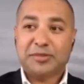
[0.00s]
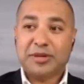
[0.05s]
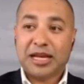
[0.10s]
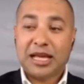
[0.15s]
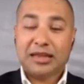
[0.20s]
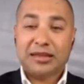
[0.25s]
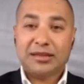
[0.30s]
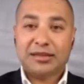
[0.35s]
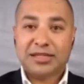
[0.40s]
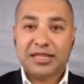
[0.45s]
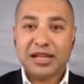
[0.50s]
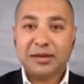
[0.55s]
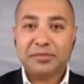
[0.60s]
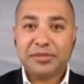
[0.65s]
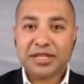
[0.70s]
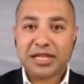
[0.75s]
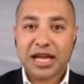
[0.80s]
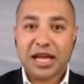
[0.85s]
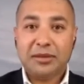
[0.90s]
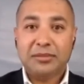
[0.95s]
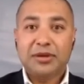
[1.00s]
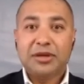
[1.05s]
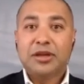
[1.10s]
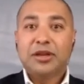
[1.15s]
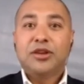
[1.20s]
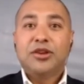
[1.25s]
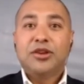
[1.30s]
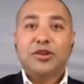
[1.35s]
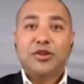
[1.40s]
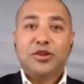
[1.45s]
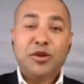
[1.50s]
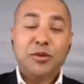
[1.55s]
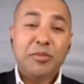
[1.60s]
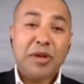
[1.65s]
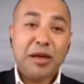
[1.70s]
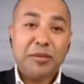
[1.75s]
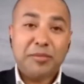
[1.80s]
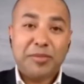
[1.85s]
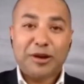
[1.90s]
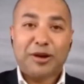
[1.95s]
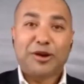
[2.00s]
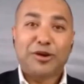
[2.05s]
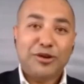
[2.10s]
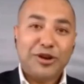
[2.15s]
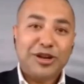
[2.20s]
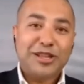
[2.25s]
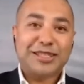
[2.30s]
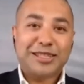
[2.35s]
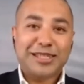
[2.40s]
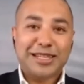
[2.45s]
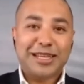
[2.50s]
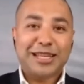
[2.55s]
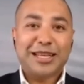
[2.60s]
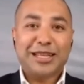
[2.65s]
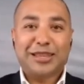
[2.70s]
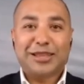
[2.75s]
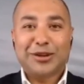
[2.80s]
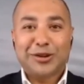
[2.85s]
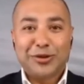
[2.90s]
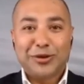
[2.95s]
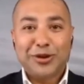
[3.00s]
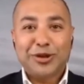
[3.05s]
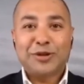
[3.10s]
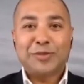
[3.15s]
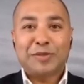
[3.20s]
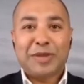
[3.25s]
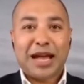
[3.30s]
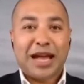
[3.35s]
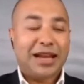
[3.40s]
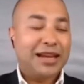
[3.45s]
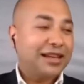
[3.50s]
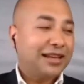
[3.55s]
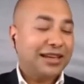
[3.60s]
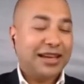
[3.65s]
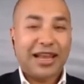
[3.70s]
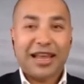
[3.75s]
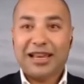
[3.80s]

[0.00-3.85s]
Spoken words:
But at the same time, you may be already sitting in the gold mine